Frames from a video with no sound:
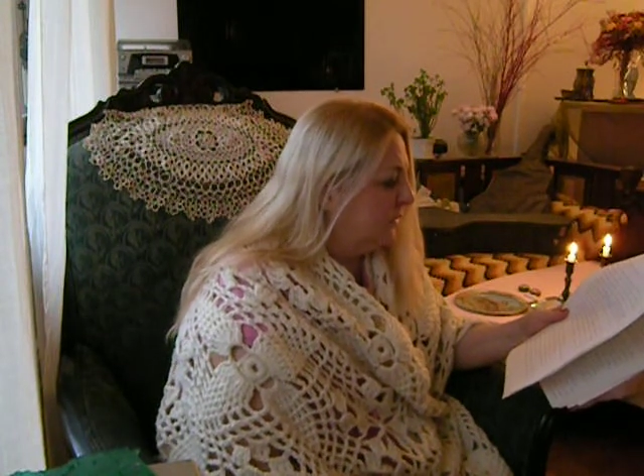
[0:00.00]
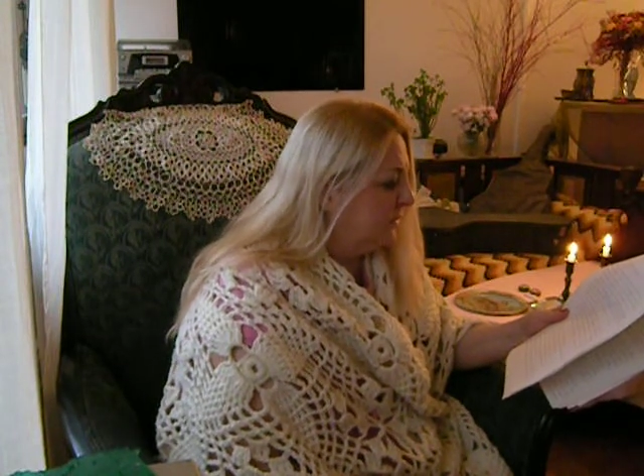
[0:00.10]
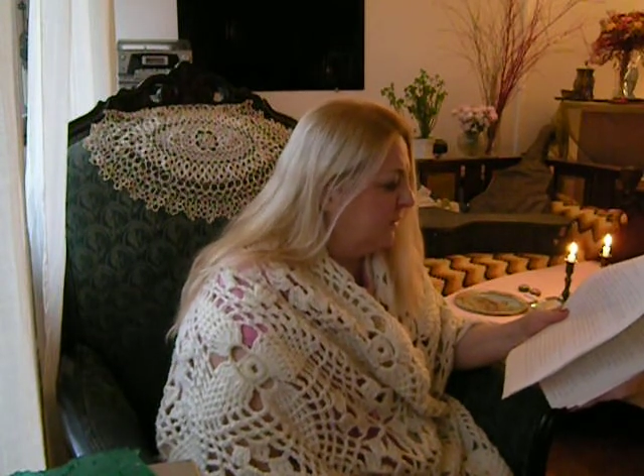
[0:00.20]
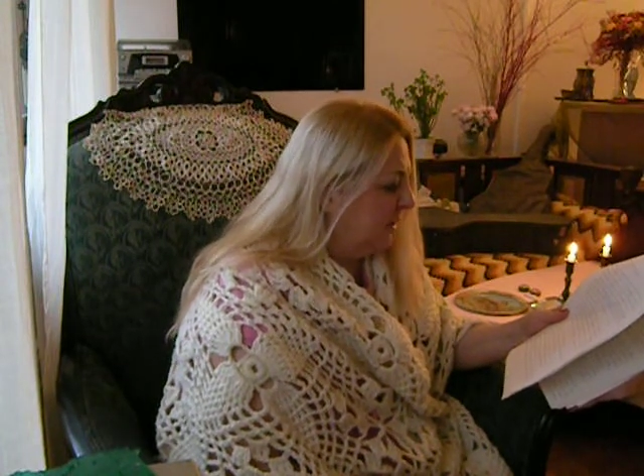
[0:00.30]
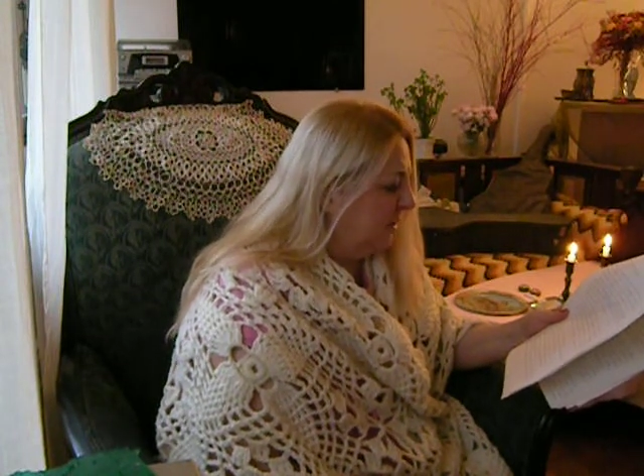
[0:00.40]
The
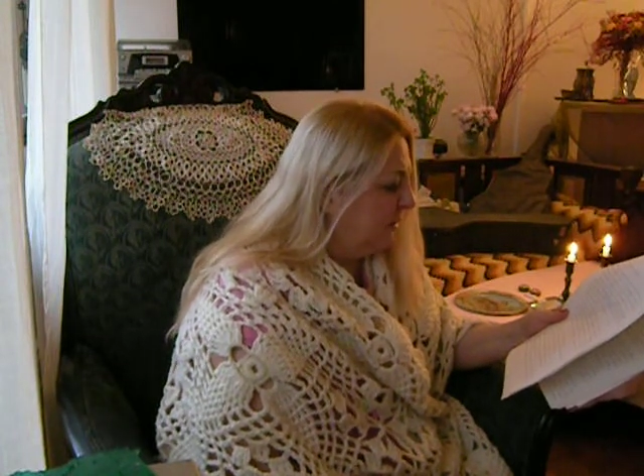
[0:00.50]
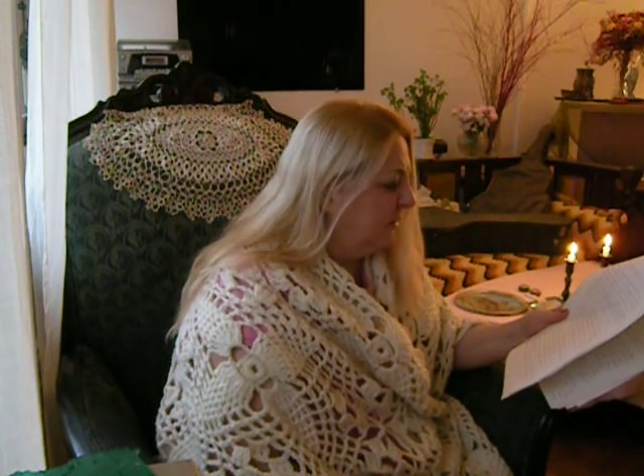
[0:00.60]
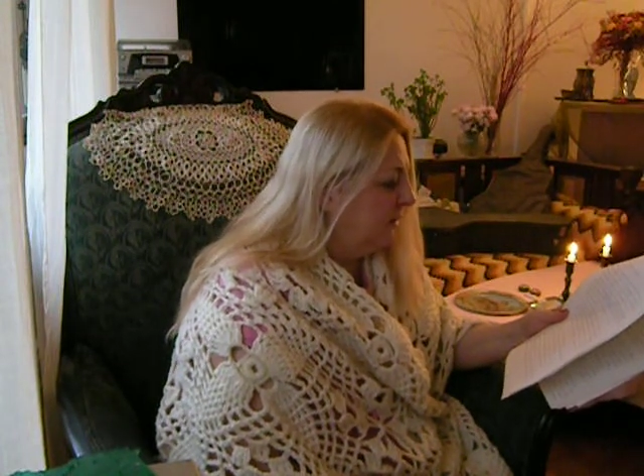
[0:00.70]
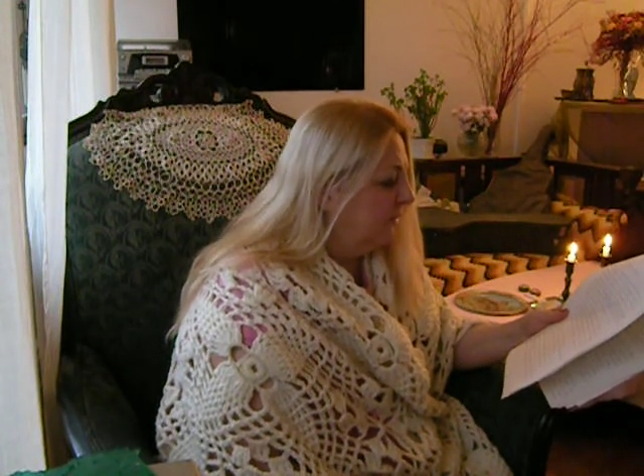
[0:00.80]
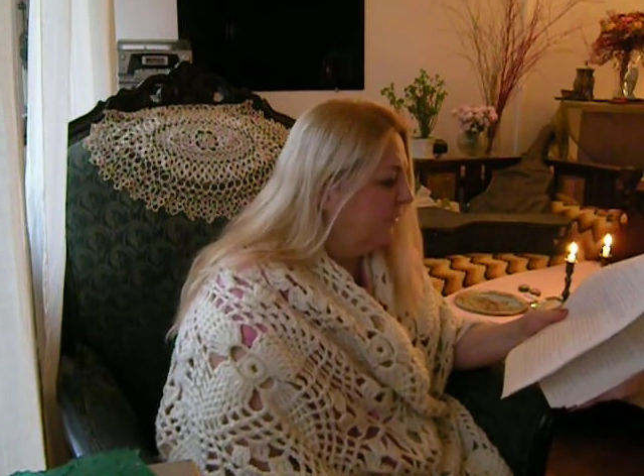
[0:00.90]

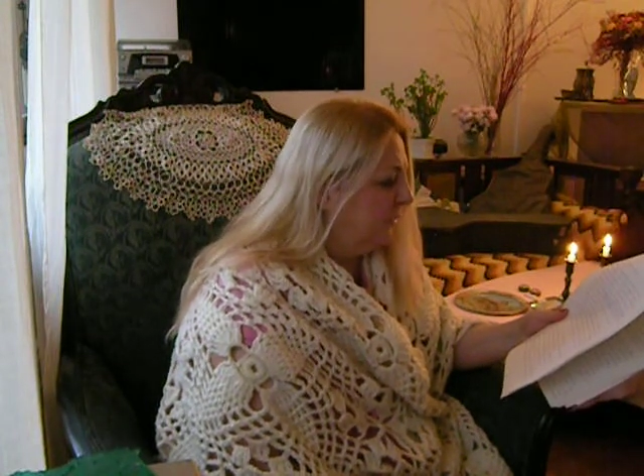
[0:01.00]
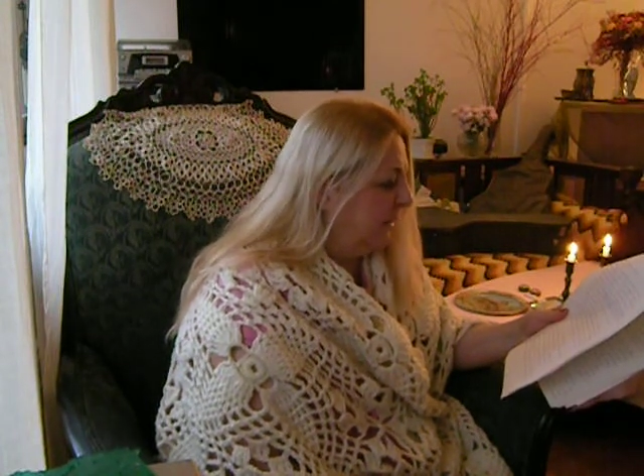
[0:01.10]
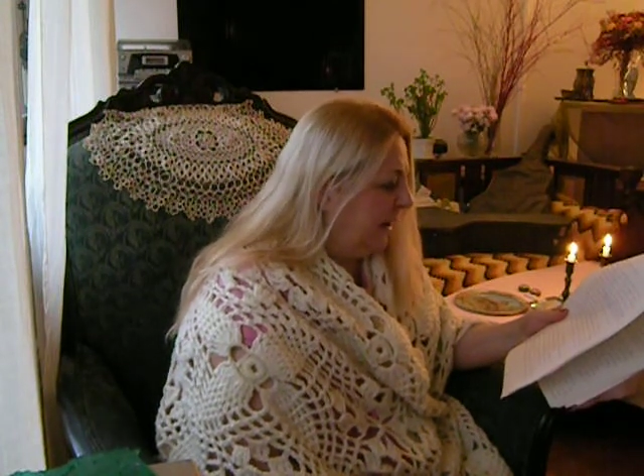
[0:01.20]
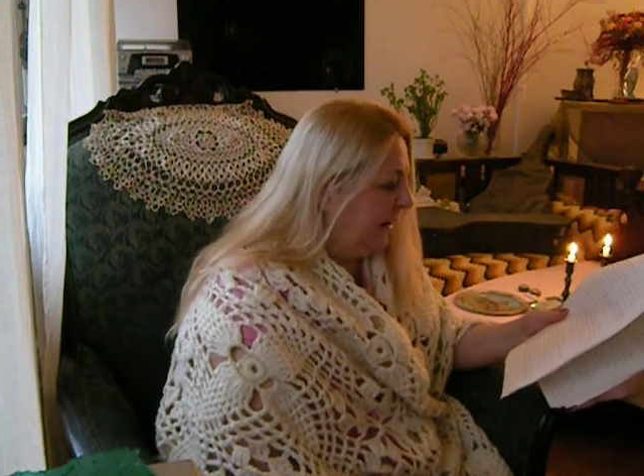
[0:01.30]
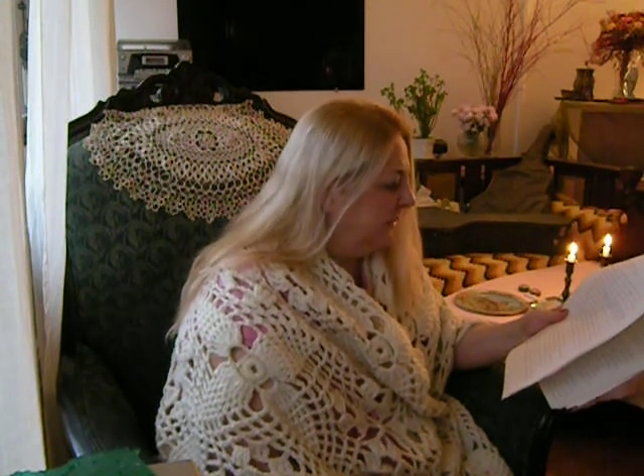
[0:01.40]
skin of her
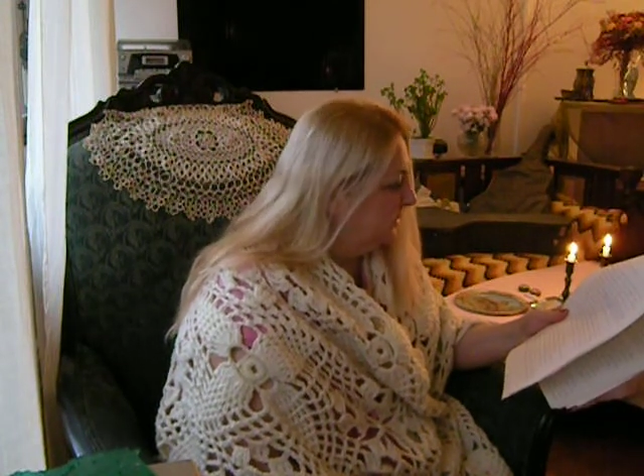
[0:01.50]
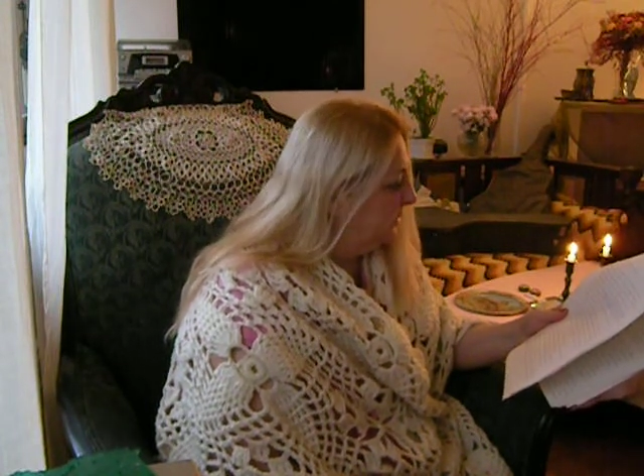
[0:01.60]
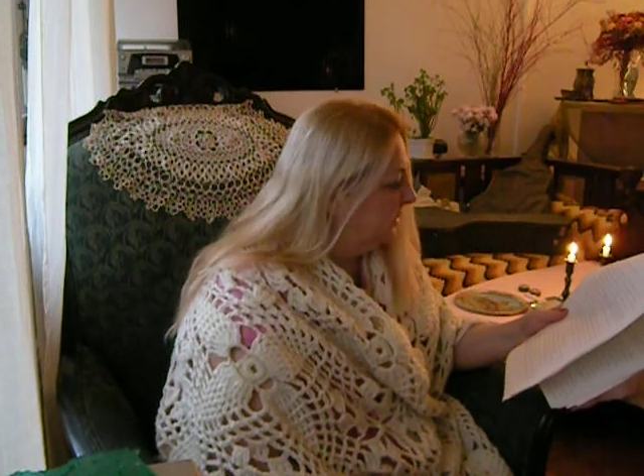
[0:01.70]
legs